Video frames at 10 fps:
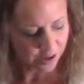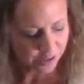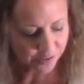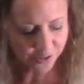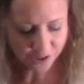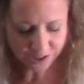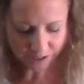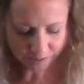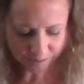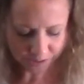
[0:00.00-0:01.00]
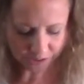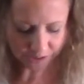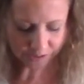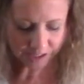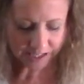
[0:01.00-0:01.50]
The first thing we will
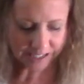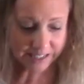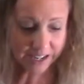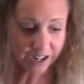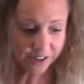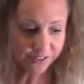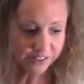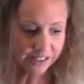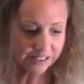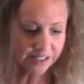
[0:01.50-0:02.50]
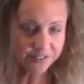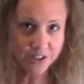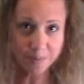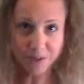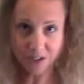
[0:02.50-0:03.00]
do is carefully lift
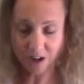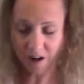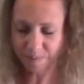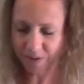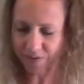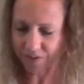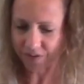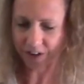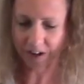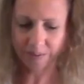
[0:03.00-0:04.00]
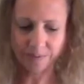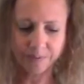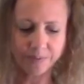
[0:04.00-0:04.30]
up the top of the frame